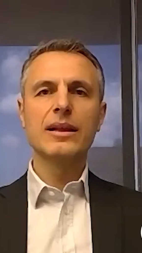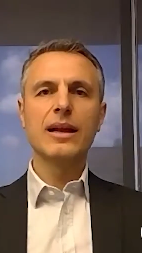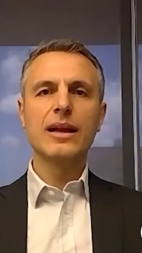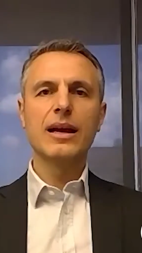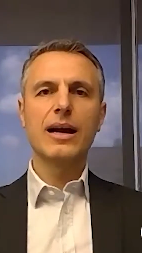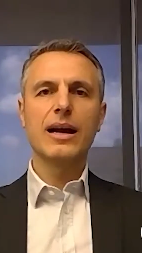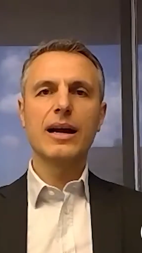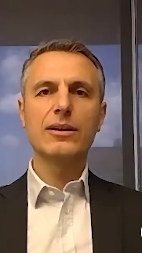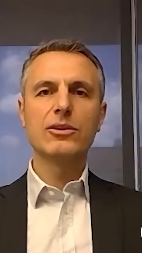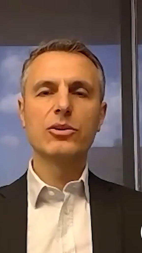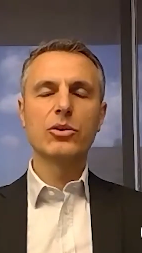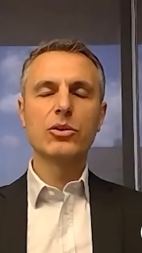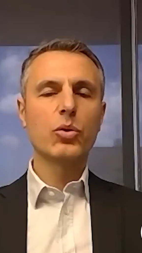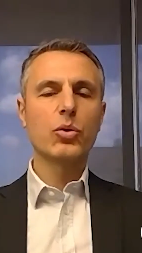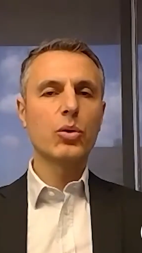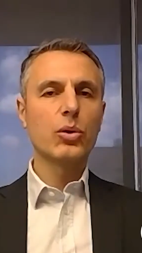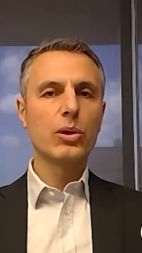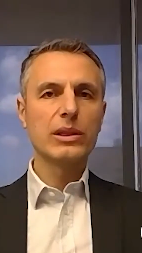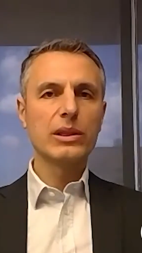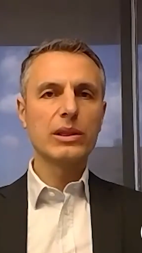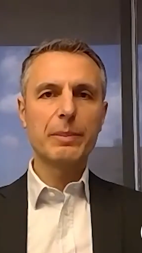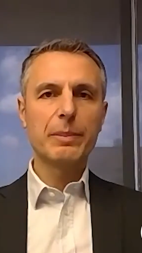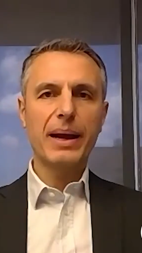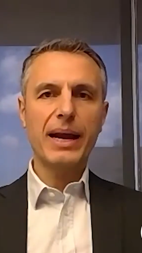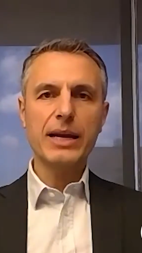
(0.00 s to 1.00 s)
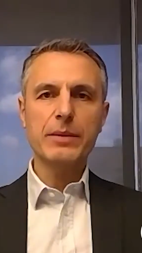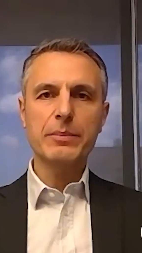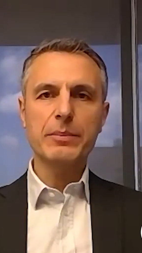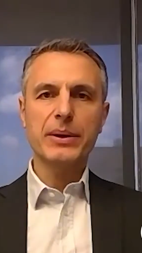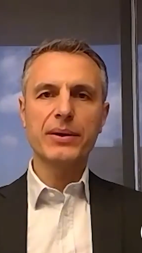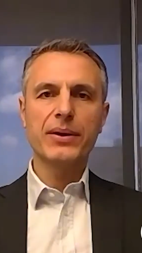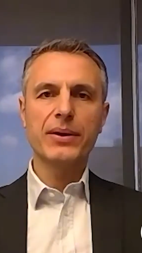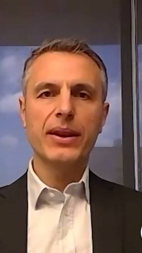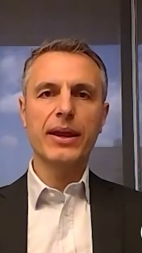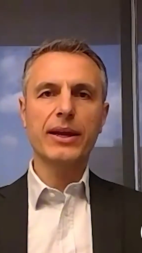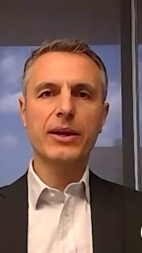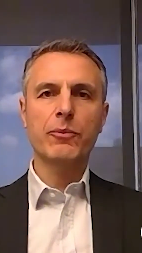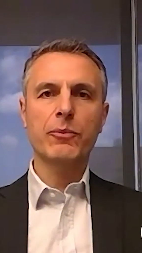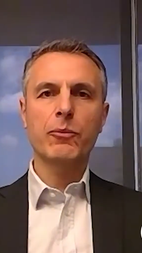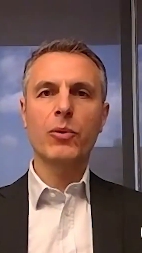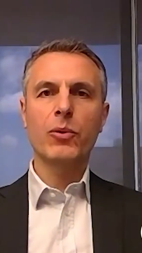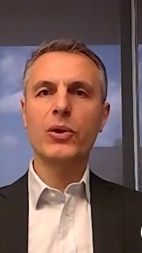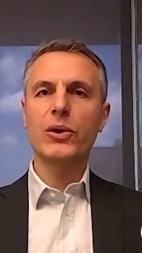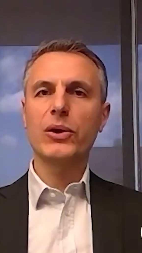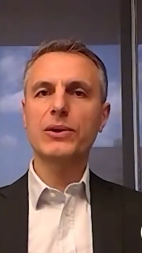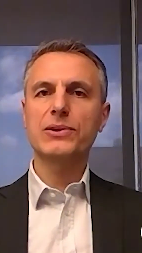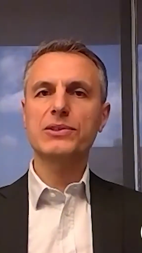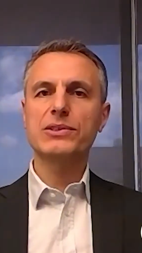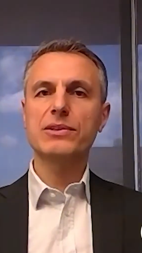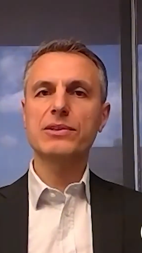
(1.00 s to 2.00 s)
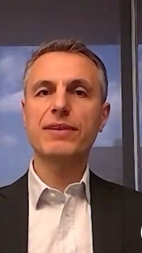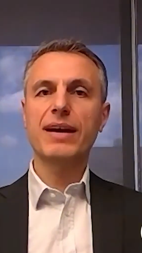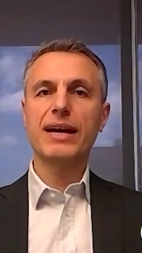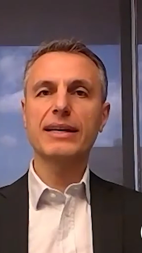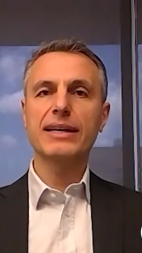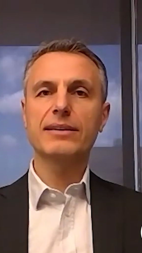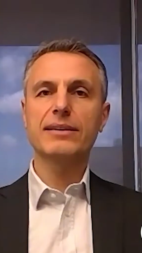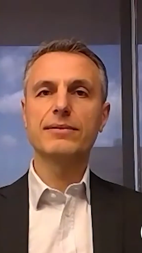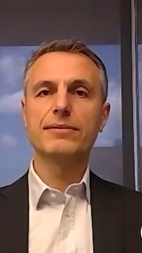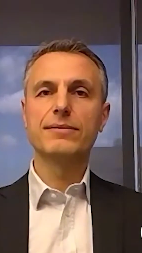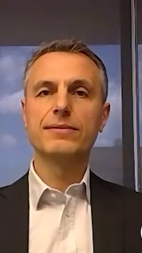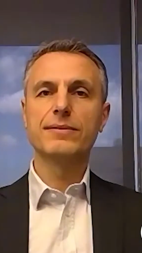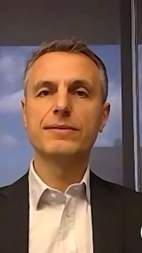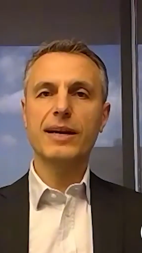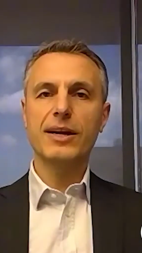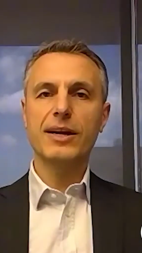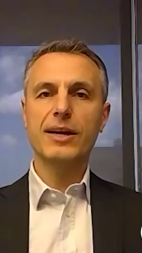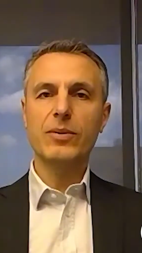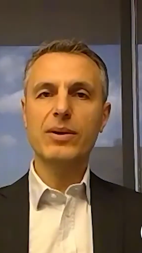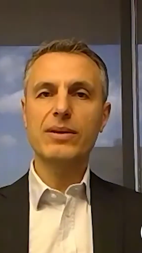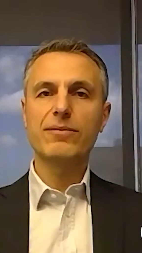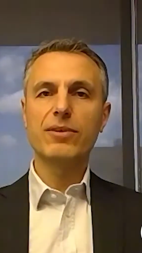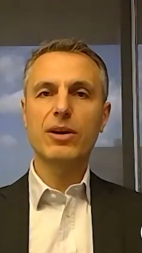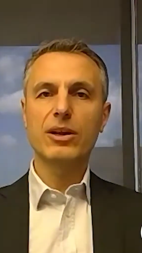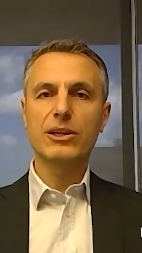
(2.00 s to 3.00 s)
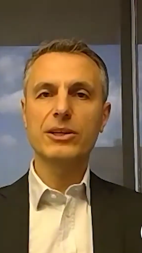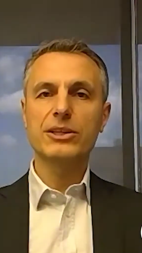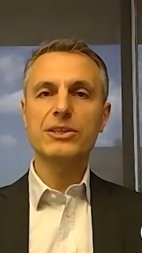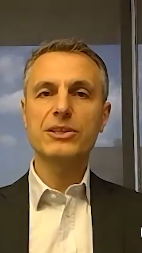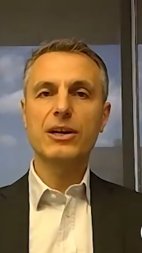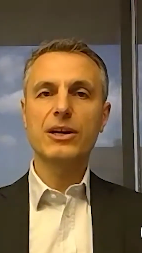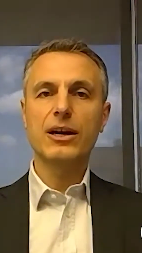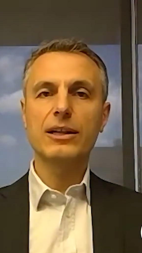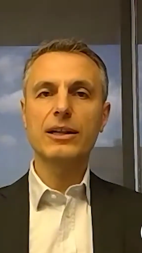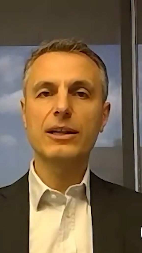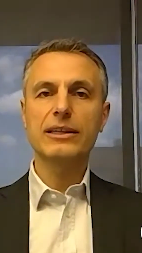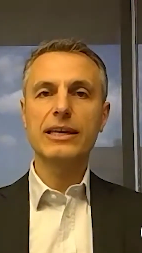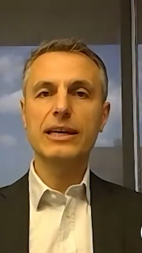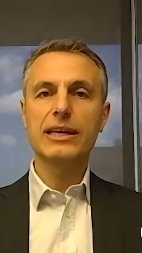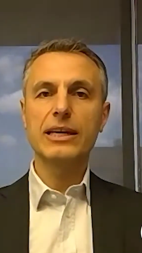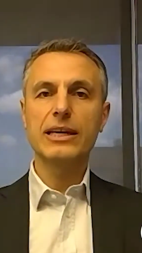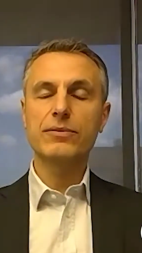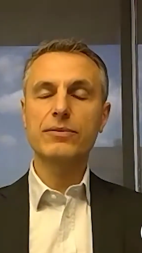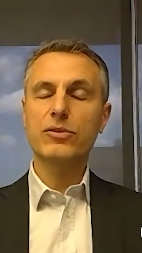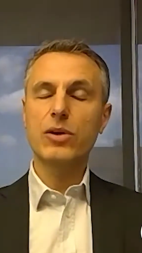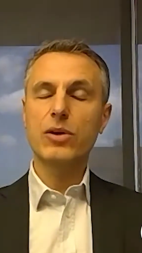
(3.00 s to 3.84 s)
look, all the payment networks have had a very volatile year for